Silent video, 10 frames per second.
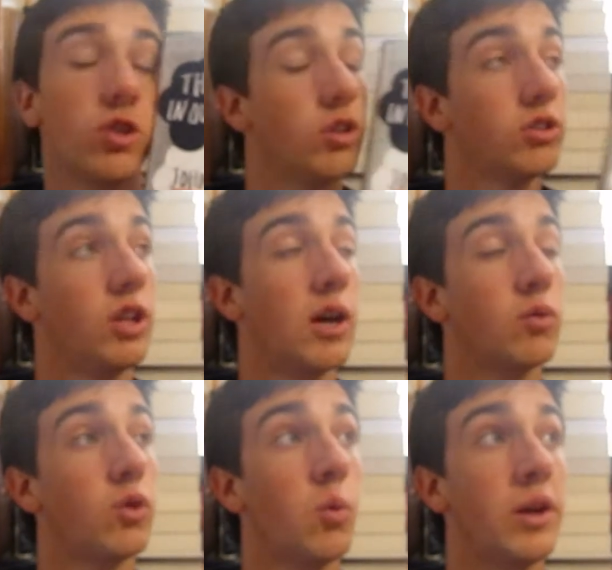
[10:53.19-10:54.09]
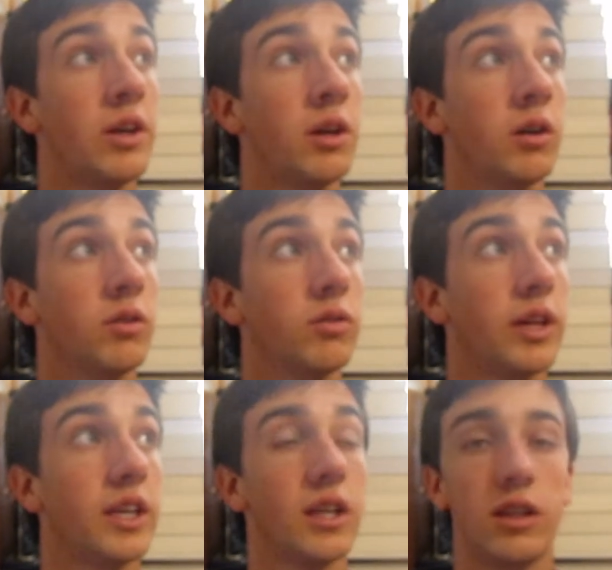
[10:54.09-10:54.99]
looked out the window
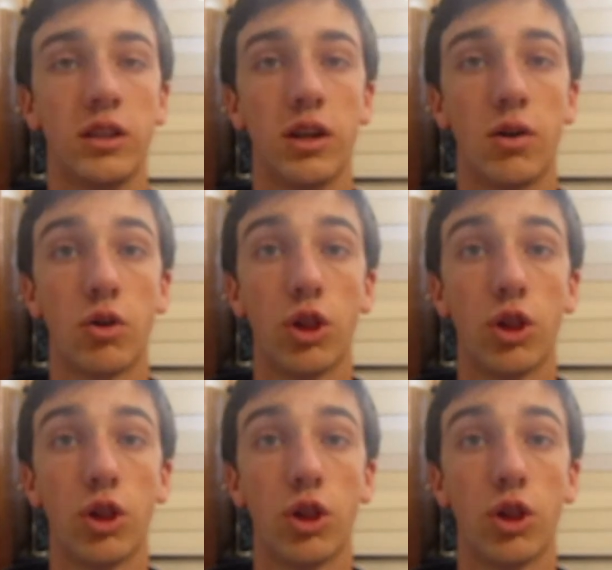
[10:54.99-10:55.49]
like in, you know,